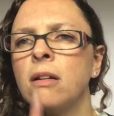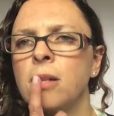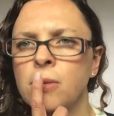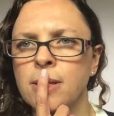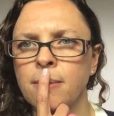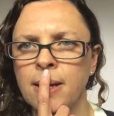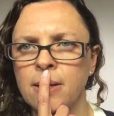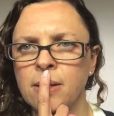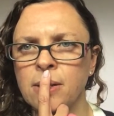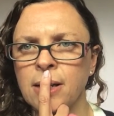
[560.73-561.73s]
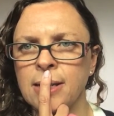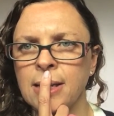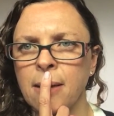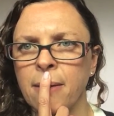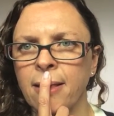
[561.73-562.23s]
there was something else I was going to
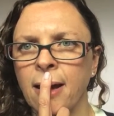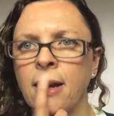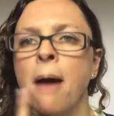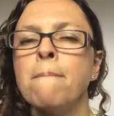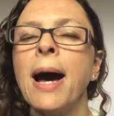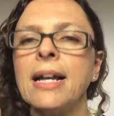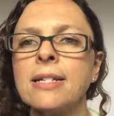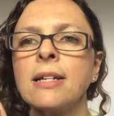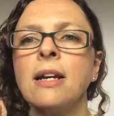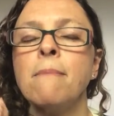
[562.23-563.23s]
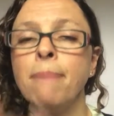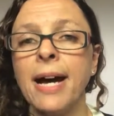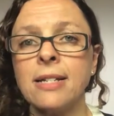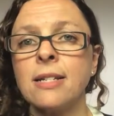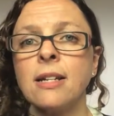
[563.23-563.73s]
say about that. But
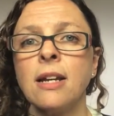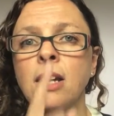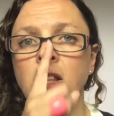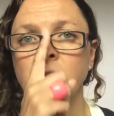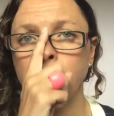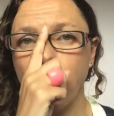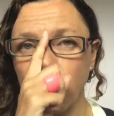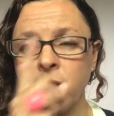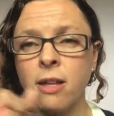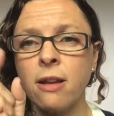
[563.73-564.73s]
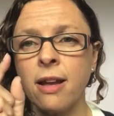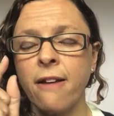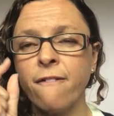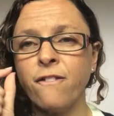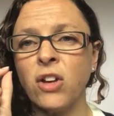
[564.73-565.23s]
for
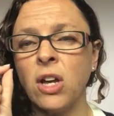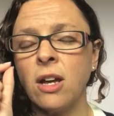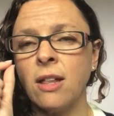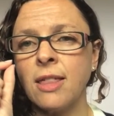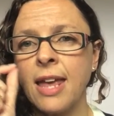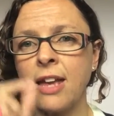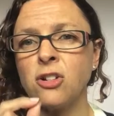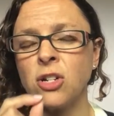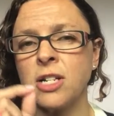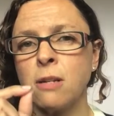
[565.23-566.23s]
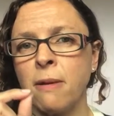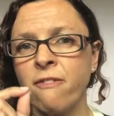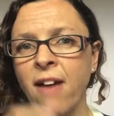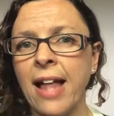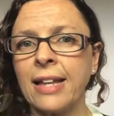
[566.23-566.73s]
the entry to be
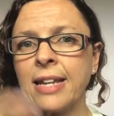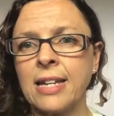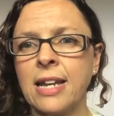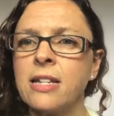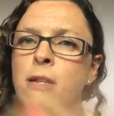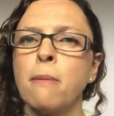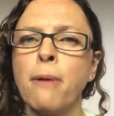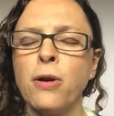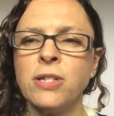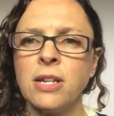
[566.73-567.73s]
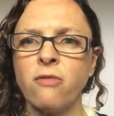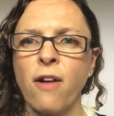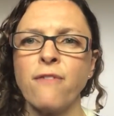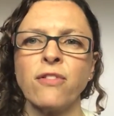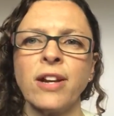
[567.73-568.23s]
valid, it needs to be posted in
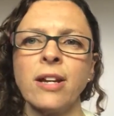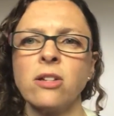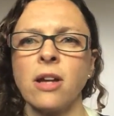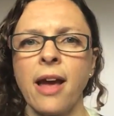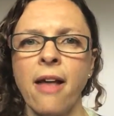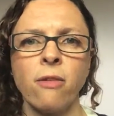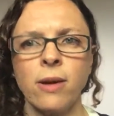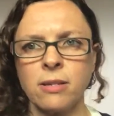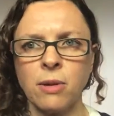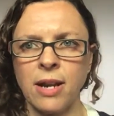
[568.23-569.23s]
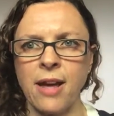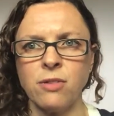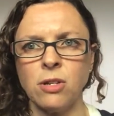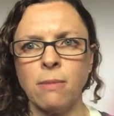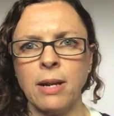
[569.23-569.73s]
Ravelry, because otherwise I'm going to have
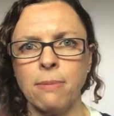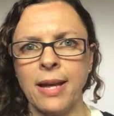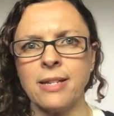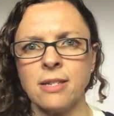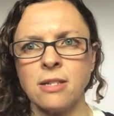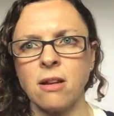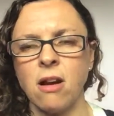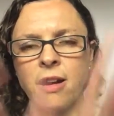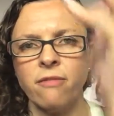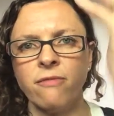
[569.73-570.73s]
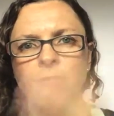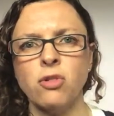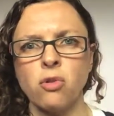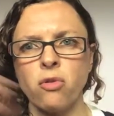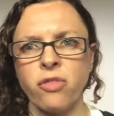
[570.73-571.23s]
too many places to kind of
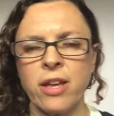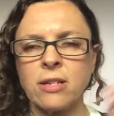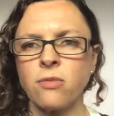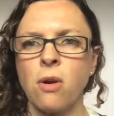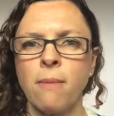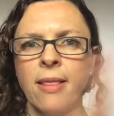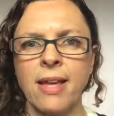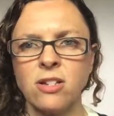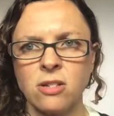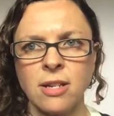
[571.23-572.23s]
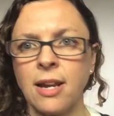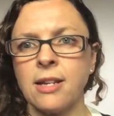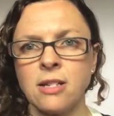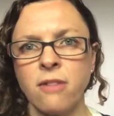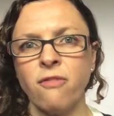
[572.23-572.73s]
draw things from, and that
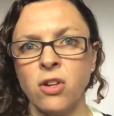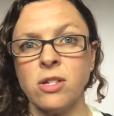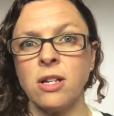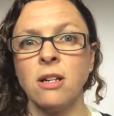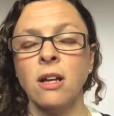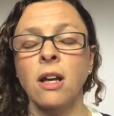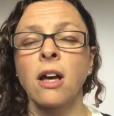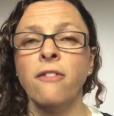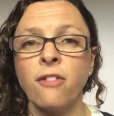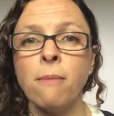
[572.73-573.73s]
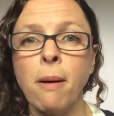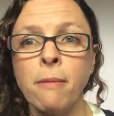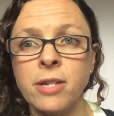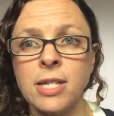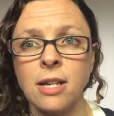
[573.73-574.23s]
gets confusing for a
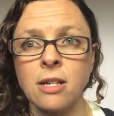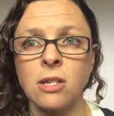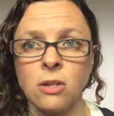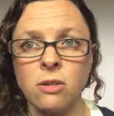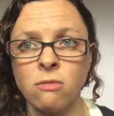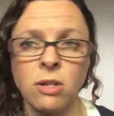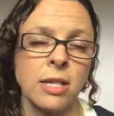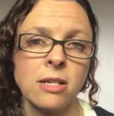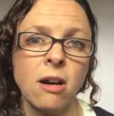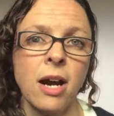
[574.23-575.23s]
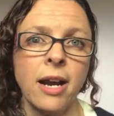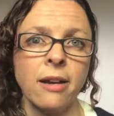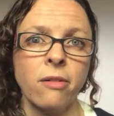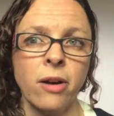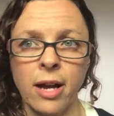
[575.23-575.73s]
mum of 6 who's really tired
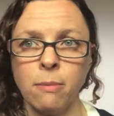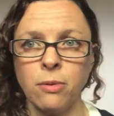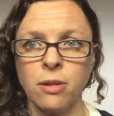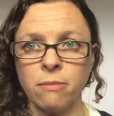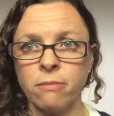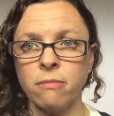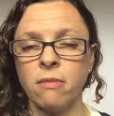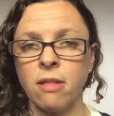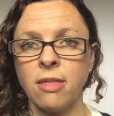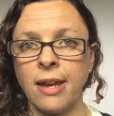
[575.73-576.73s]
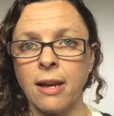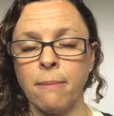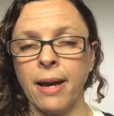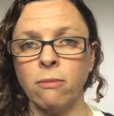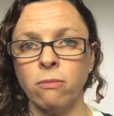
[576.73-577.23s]
and not able to think
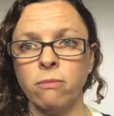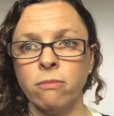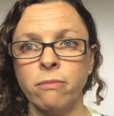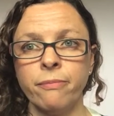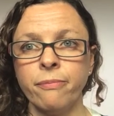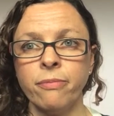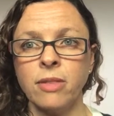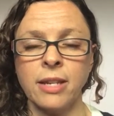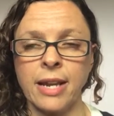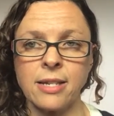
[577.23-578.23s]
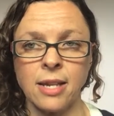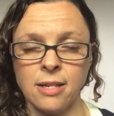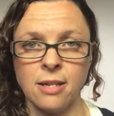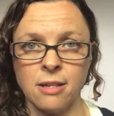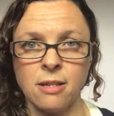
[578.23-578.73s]
about the next
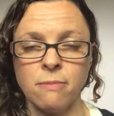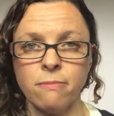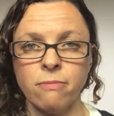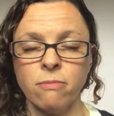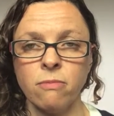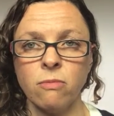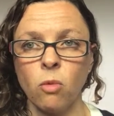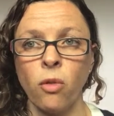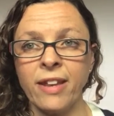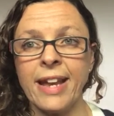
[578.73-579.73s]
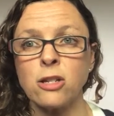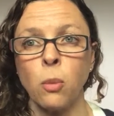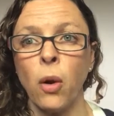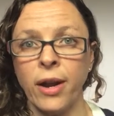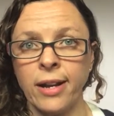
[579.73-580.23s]
sentence or the next
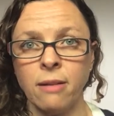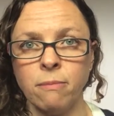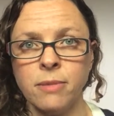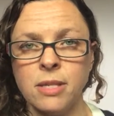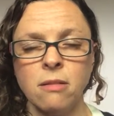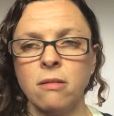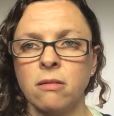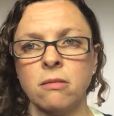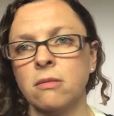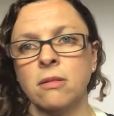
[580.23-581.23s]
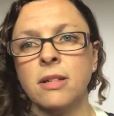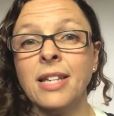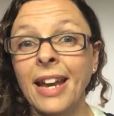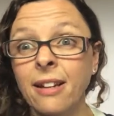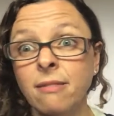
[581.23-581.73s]
word in a...
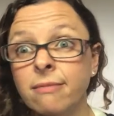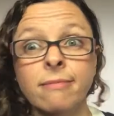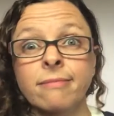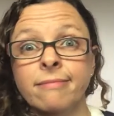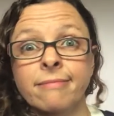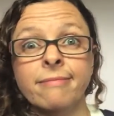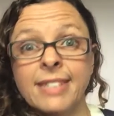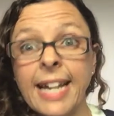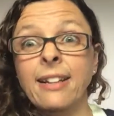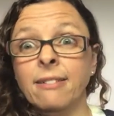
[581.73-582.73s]
See? So